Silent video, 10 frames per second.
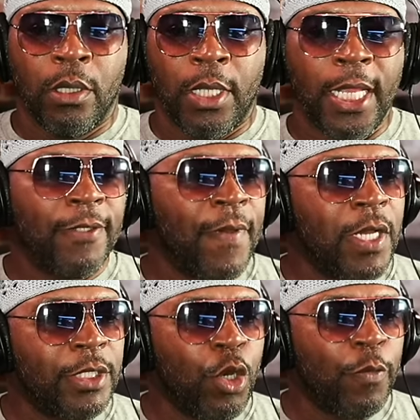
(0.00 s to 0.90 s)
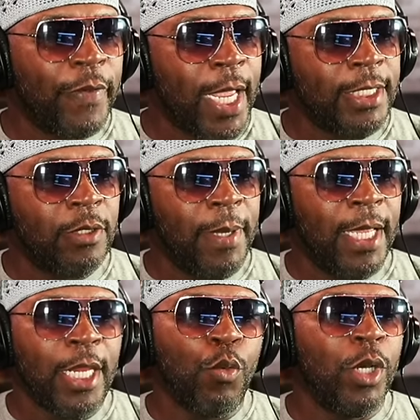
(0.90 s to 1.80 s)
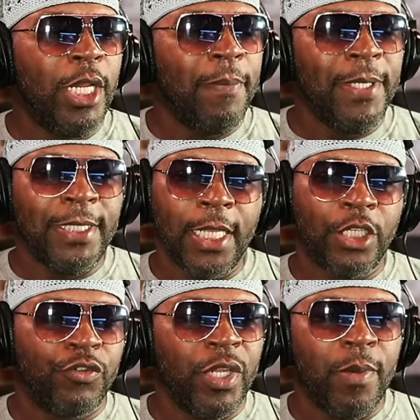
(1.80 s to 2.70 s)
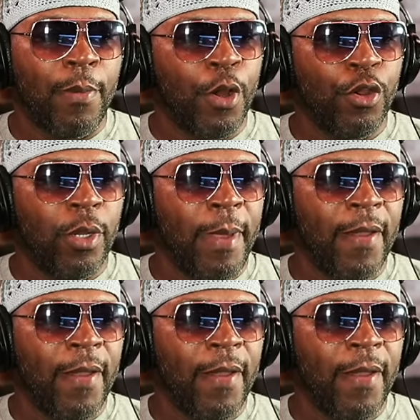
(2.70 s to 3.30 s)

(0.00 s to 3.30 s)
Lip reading: And as far as the notifications, man, they won't let me set the stream up early, man.